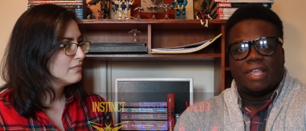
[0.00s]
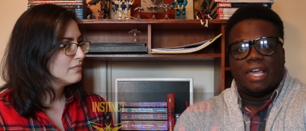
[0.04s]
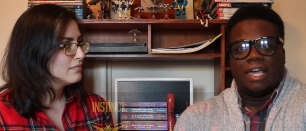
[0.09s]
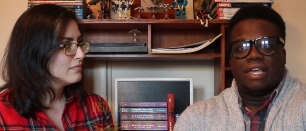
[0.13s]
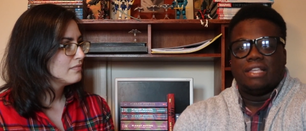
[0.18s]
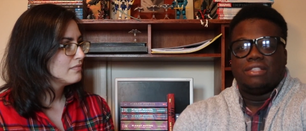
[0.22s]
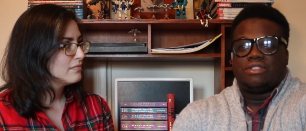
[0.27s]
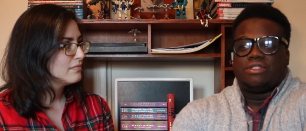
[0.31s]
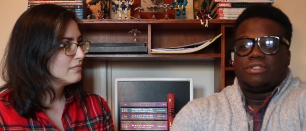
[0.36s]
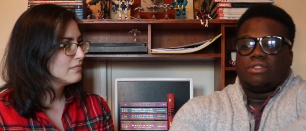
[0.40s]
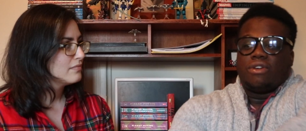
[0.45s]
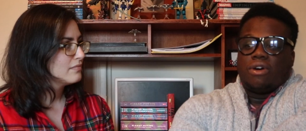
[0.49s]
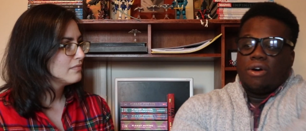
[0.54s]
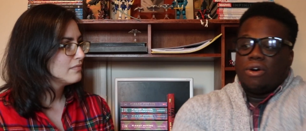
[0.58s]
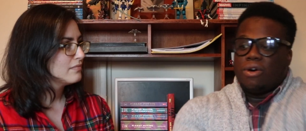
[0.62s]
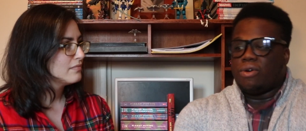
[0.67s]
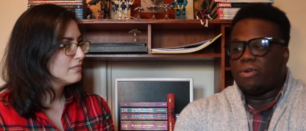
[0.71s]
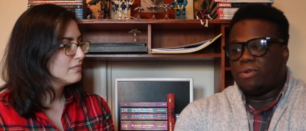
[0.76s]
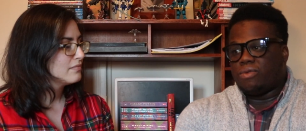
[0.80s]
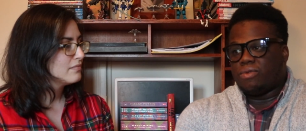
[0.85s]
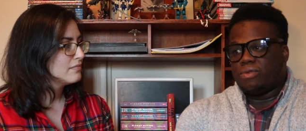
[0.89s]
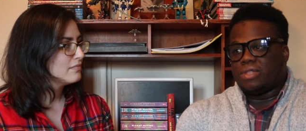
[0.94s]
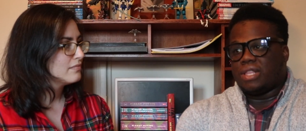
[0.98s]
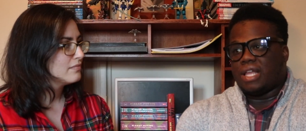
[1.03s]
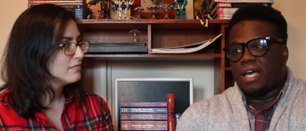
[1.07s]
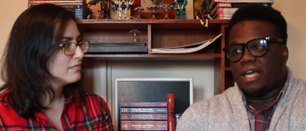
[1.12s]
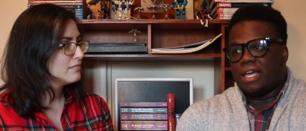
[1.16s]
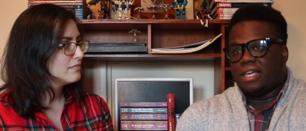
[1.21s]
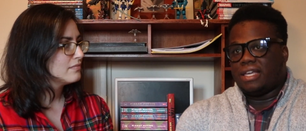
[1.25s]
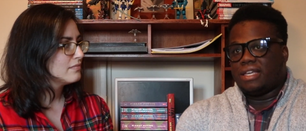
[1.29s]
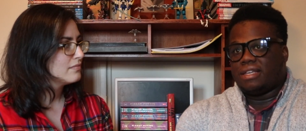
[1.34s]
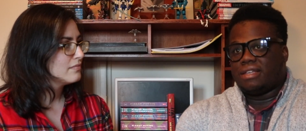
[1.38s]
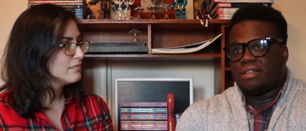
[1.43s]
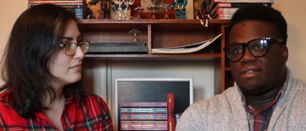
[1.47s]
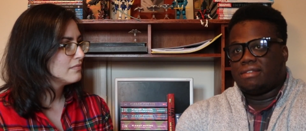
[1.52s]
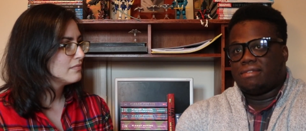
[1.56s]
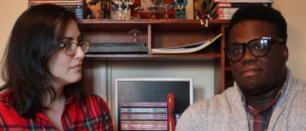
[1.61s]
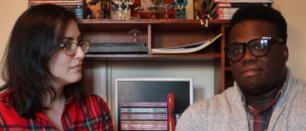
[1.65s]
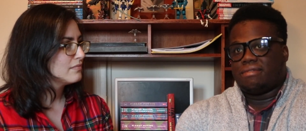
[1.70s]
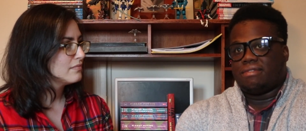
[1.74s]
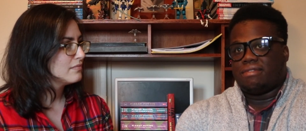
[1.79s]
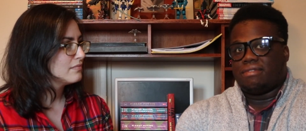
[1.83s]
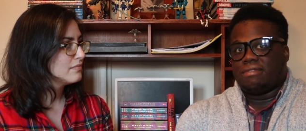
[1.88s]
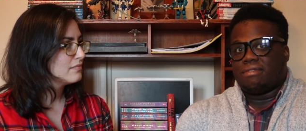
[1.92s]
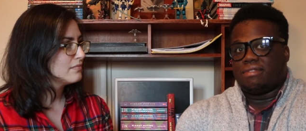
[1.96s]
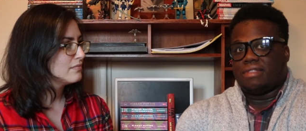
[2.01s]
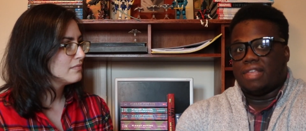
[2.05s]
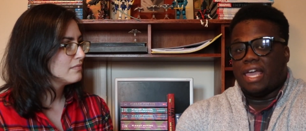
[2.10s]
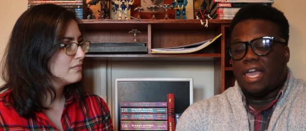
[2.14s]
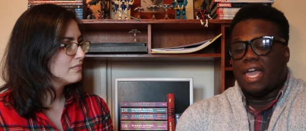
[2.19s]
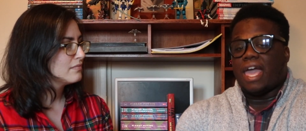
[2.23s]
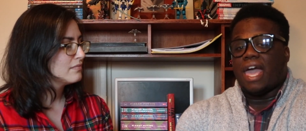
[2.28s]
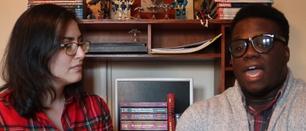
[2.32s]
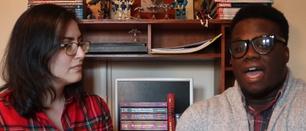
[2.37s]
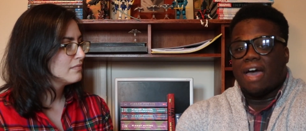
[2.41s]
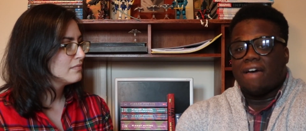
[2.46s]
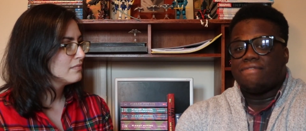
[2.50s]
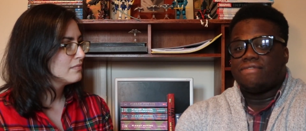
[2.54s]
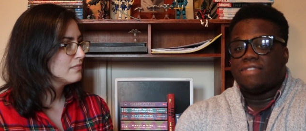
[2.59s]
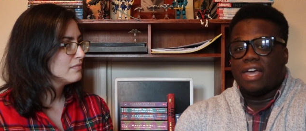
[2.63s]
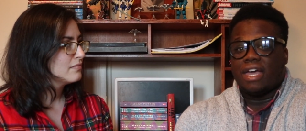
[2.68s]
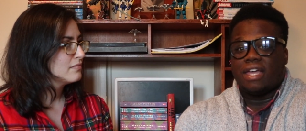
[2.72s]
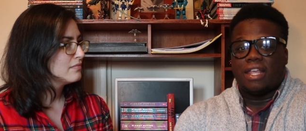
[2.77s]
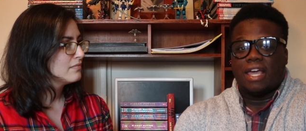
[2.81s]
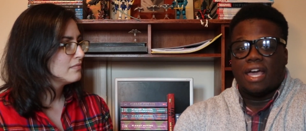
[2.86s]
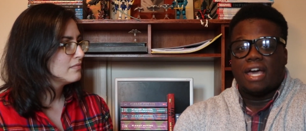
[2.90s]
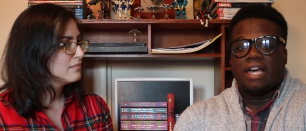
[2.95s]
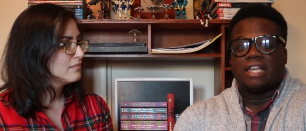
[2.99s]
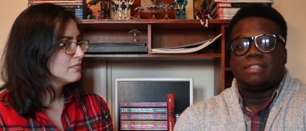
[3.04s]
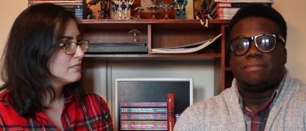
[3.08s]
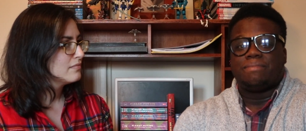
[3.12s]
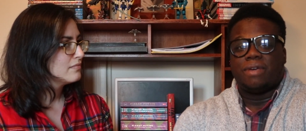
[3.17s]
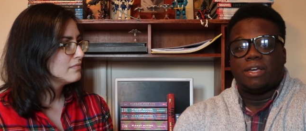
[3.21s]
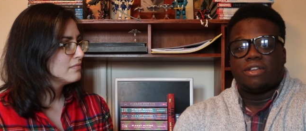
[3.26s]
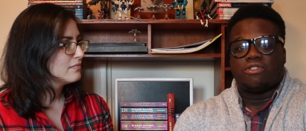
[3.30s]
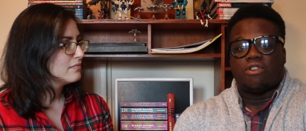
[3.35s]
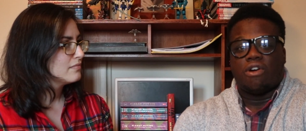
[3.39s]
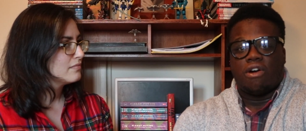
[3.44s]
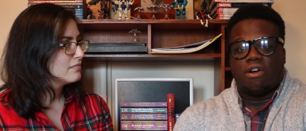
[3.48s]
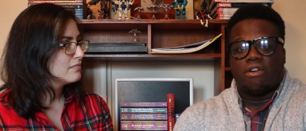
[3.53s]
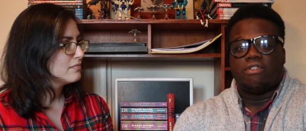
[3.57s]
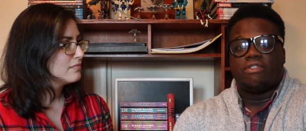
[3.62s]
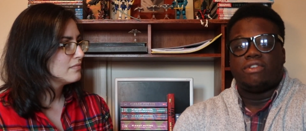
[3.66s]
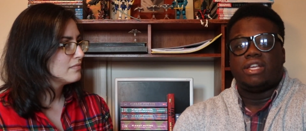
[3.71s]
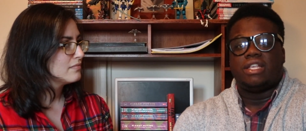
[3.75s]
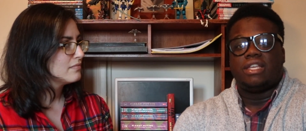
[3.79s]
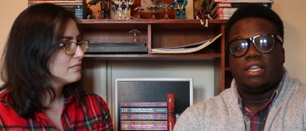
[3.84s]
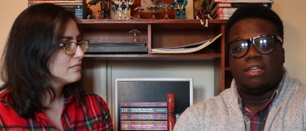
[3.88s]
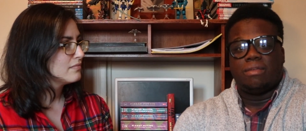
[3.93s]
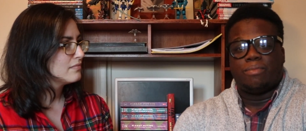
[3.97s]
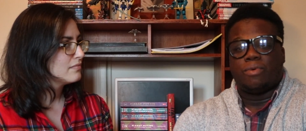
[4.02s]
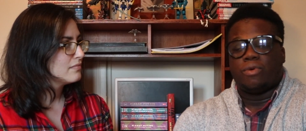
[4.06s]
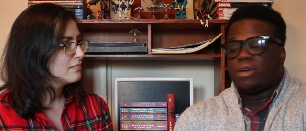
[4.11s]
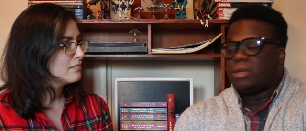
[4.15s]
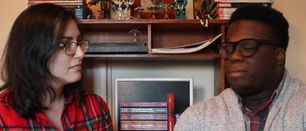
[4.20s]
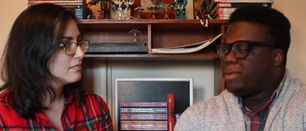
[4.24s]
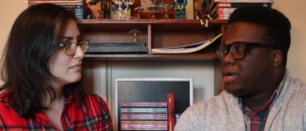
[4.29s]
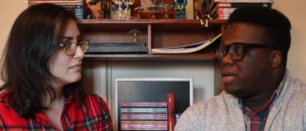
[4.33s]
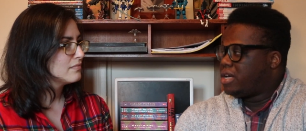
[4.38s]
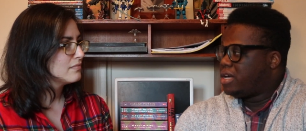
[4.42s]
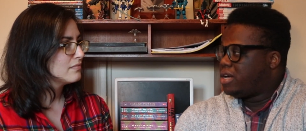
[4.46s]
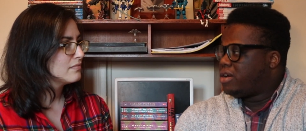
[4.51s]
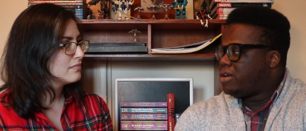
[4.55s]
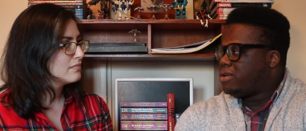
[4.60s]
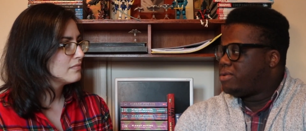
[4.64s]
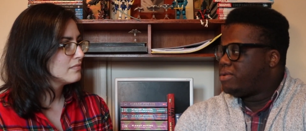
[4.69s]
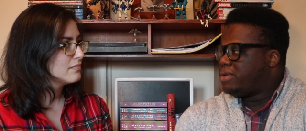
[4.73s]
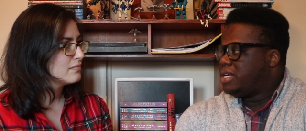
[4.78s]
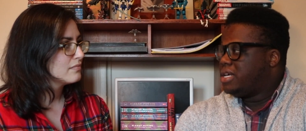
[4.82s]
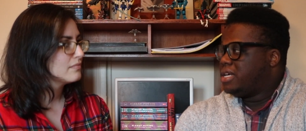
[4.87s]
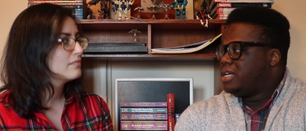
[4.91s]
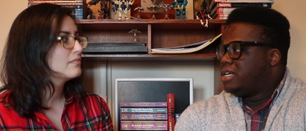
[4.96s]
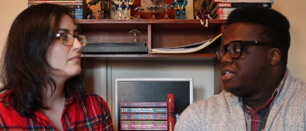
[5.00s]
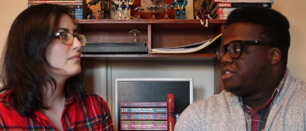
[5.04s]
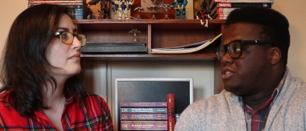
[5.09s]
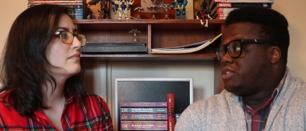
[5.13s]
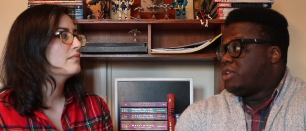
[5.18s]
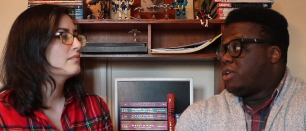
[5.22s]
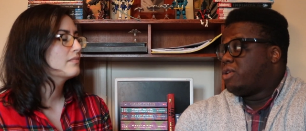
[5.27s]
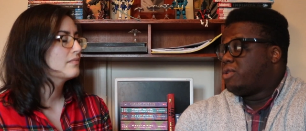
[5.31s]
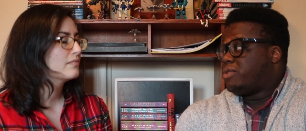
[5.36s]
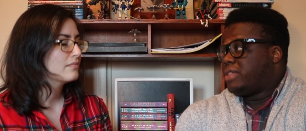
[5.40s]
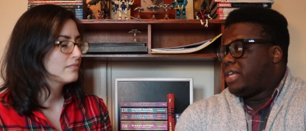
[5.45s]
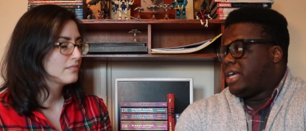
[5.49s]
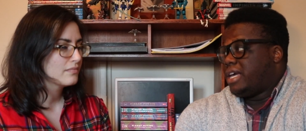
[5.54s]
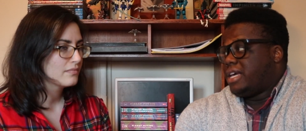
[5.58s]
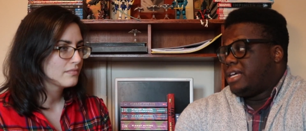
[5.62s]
Speaker 1: and so like they have that aspect already in Pokemon Go. Mm-hmm. So they